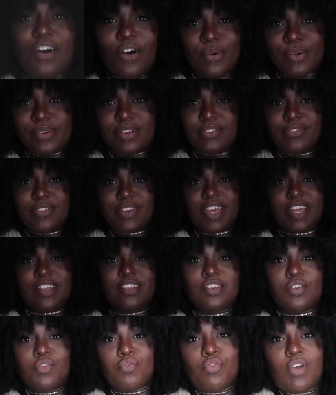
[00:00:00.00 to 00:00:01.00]
always forget
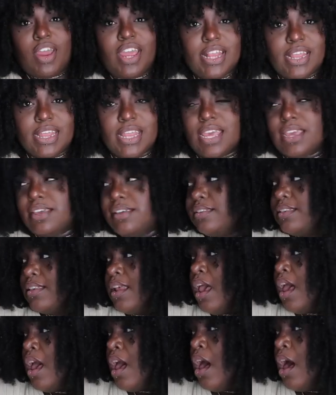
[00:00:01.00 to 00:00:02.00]
to rate things.
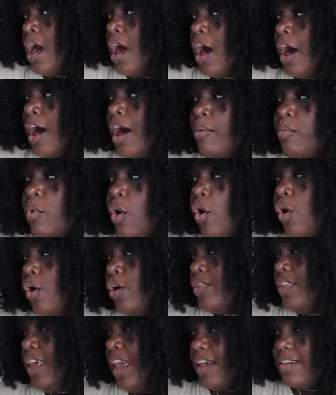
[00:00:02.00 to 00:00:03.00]

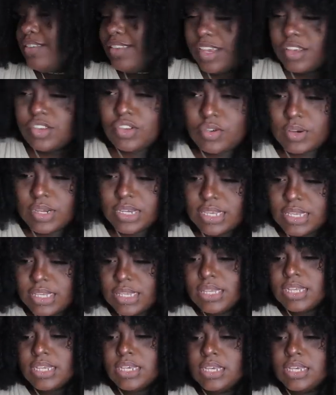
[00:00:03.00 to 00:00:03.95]
All the accessories,